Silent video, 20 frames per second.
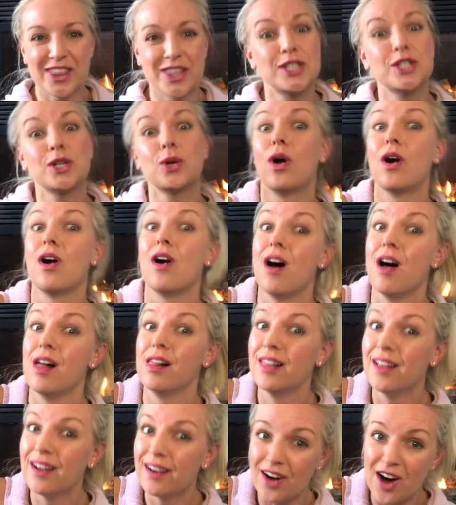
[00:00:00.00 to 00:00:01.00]
The
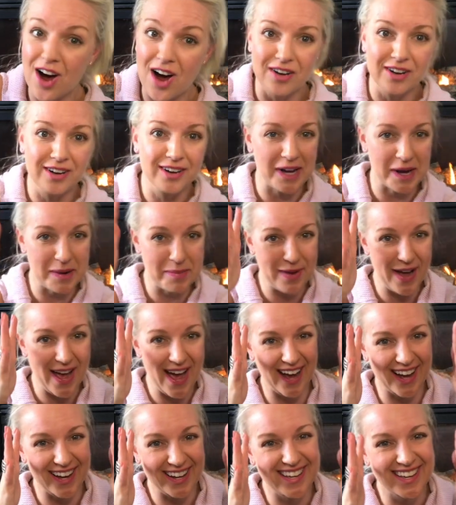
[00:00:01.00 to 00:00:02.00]
squirrel, oh, come
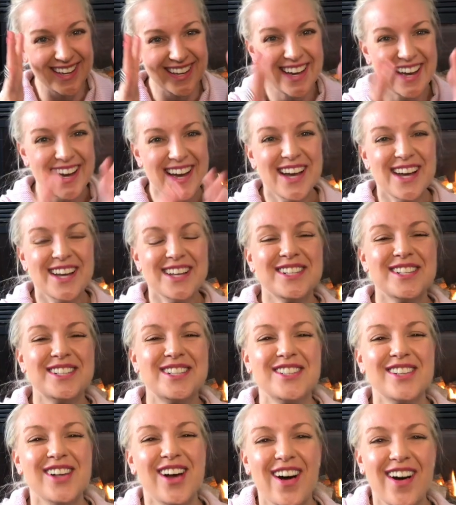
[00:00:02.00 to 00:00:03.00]
back.
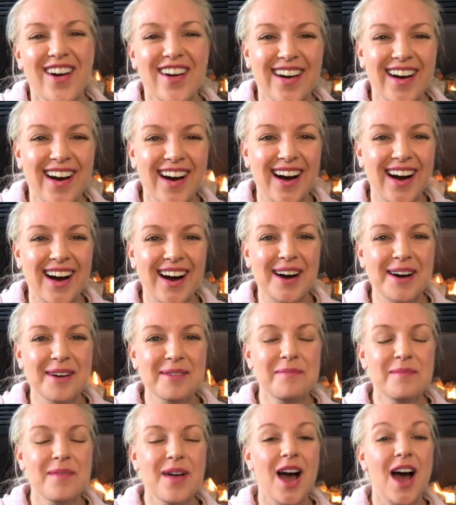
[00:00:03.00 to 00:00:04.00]
So
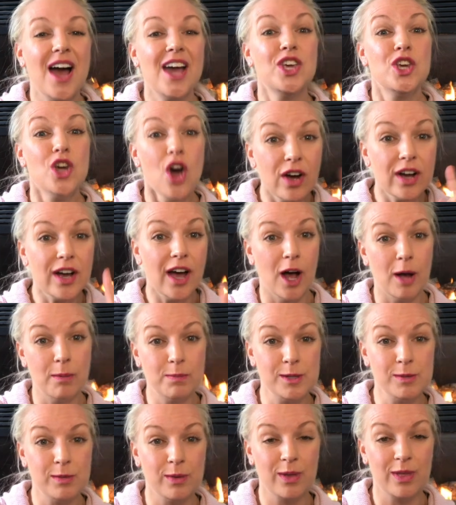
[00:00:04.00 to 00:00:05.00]
yoga
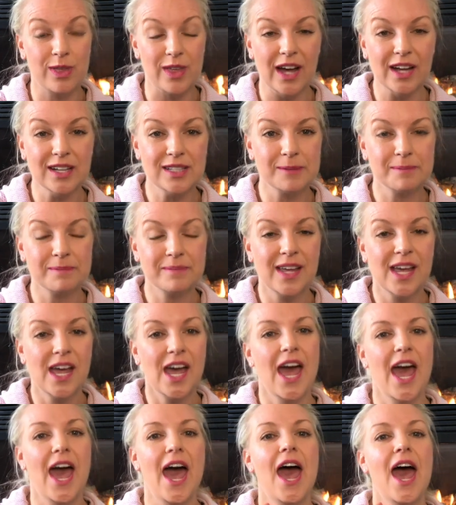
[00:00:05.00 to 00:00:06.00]
helps me with that.
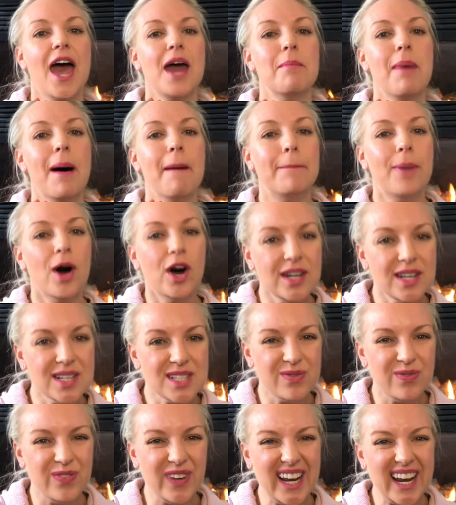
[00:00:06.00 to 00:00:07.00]
And my
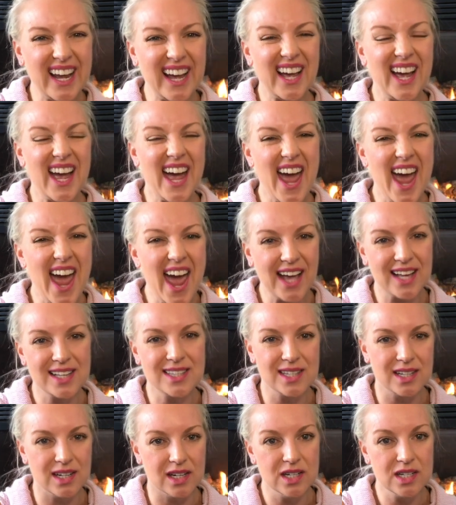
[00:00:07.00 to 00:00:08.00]
body's feeling
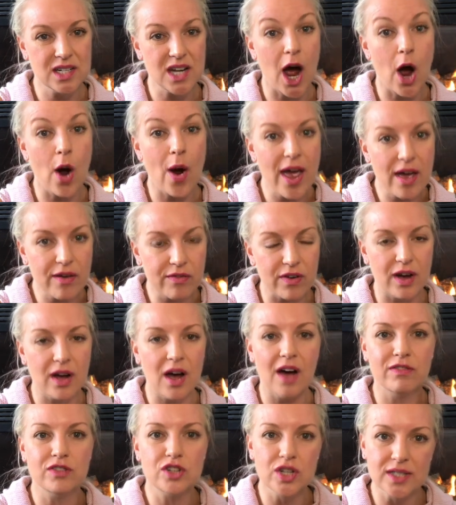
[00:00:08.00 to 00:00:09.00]
excellent. However,
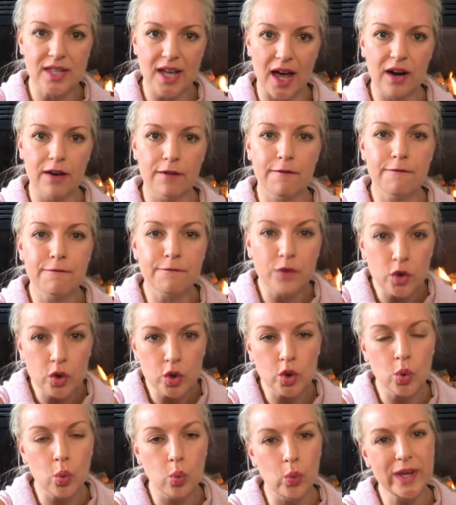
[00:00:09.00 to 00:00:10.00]
I've just had a
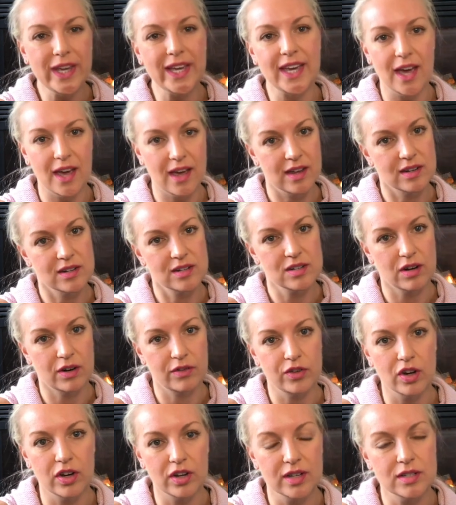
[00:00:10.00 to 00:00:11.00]
full weekend
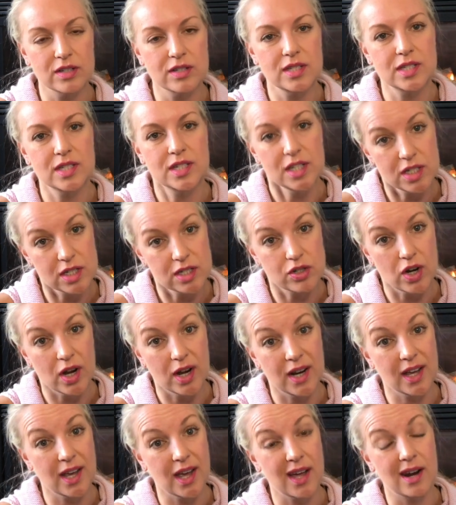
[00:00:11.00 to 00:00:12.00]
of yoga teacher
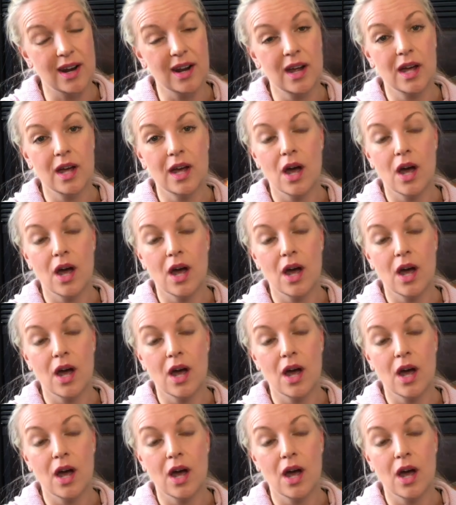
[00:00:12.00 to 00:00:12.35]
training. And